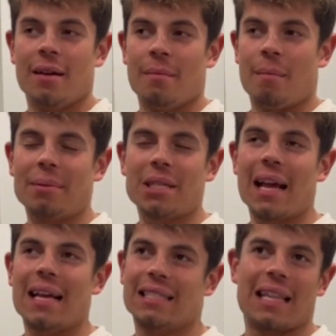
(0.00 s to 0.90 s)
My
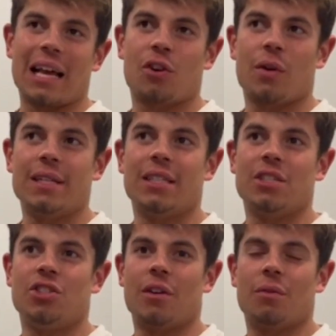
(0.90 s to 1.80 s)
appetite isn't that crazy
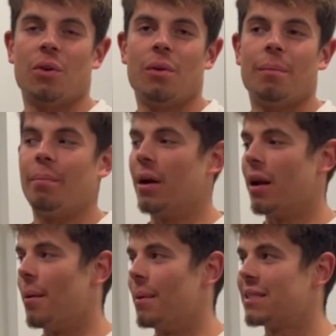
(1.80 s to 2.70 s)
in general.
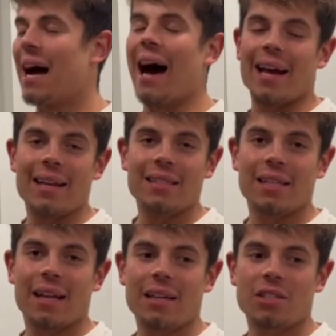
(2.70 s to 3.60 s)
But it's a high day
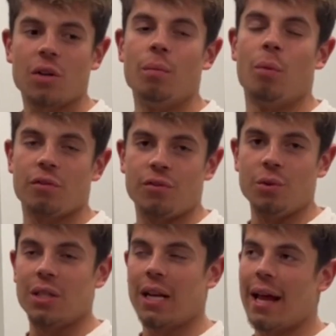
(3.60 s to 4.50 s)
today. So more food
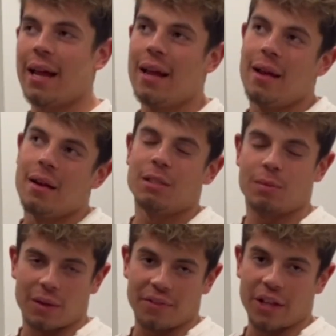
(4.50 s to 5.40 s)
today.
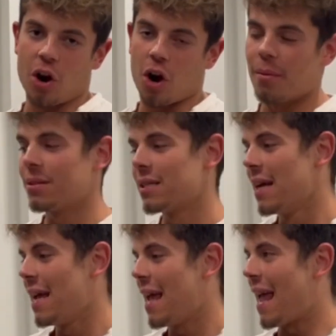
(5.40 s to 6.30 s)
Specifically carbs.
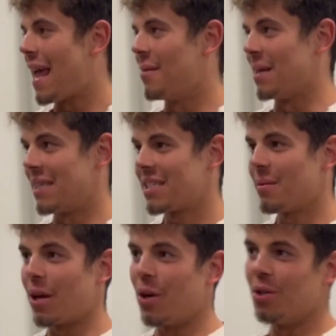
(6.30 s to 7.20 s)
And I texted
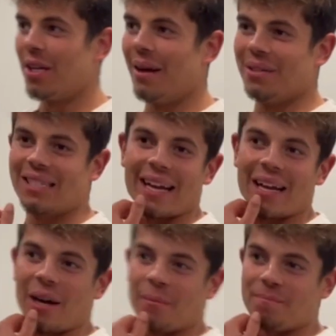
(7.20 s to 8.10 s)
my coach and I was like,
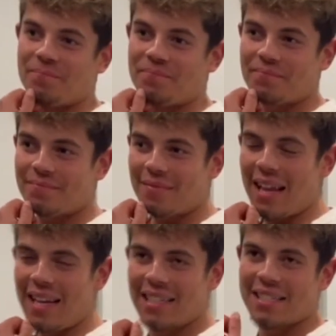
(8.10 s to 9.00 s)

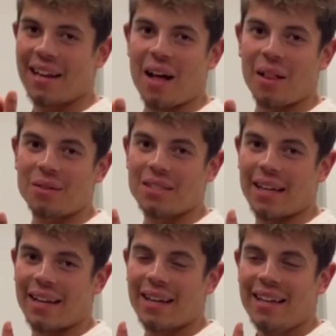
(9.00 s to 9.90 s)
texted Kyle, I was like,